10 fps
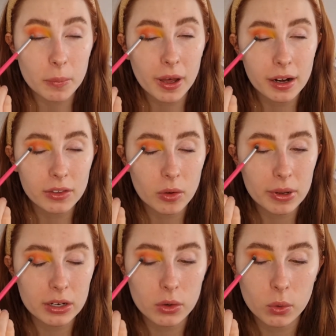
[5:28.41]
pack that on my
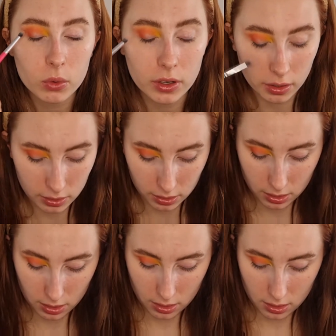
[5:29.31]
inner corner,
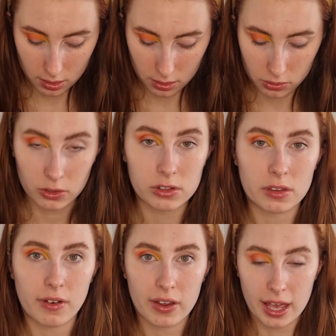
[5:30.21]
just at the
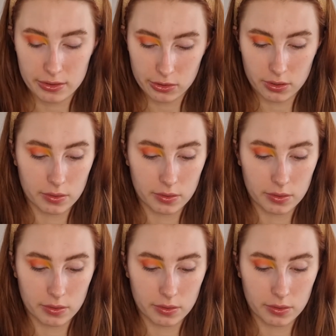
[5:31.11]
very edge.